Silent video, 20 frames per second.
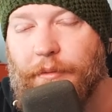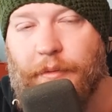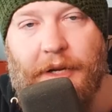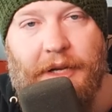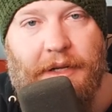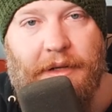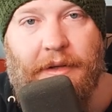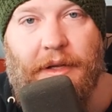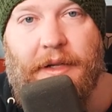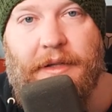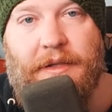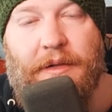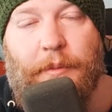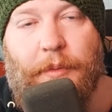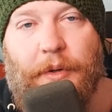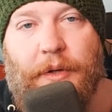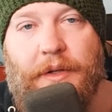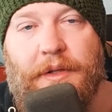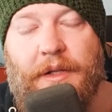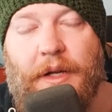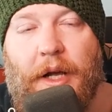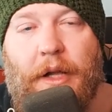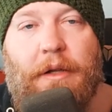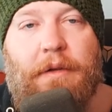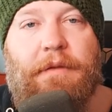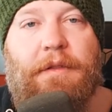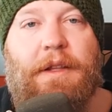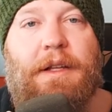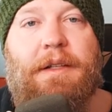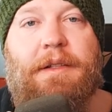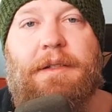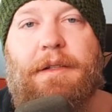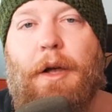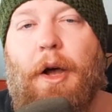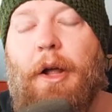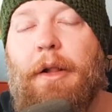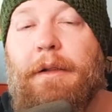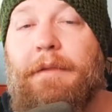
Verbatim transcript: reading lots of books, all of this,